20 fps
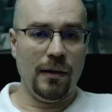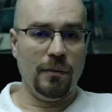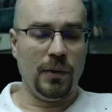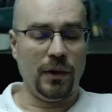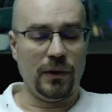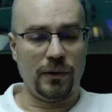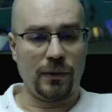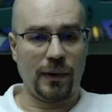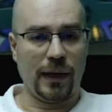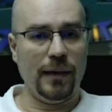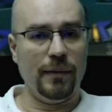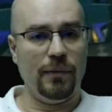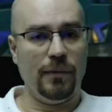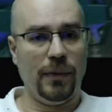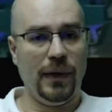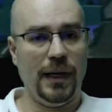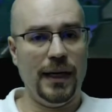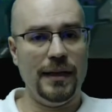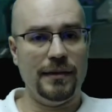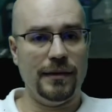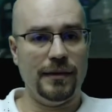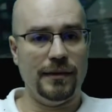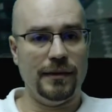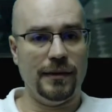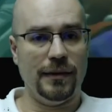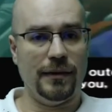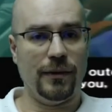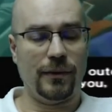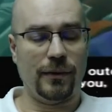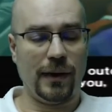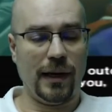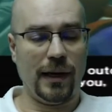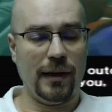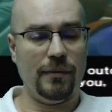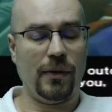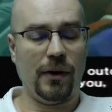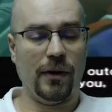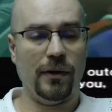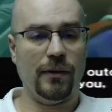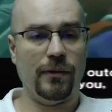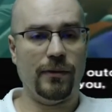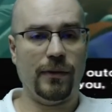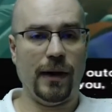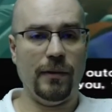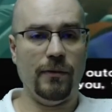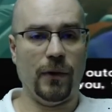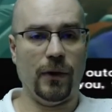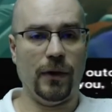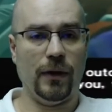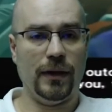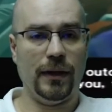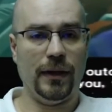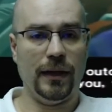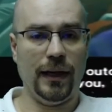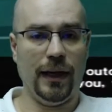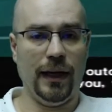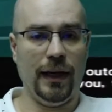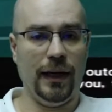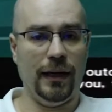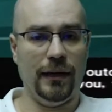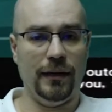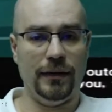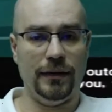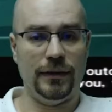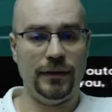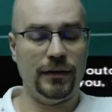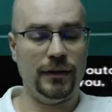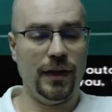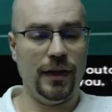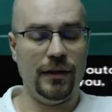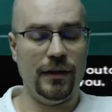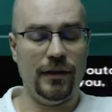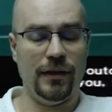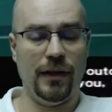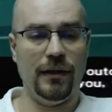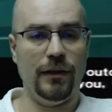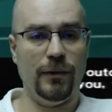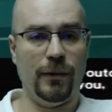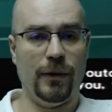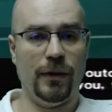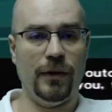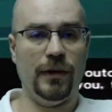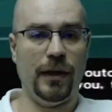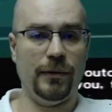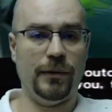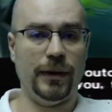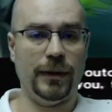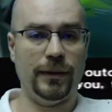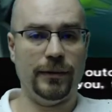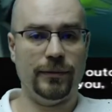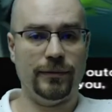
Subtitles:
put the right pieces into the right part of the framework and just continue on going.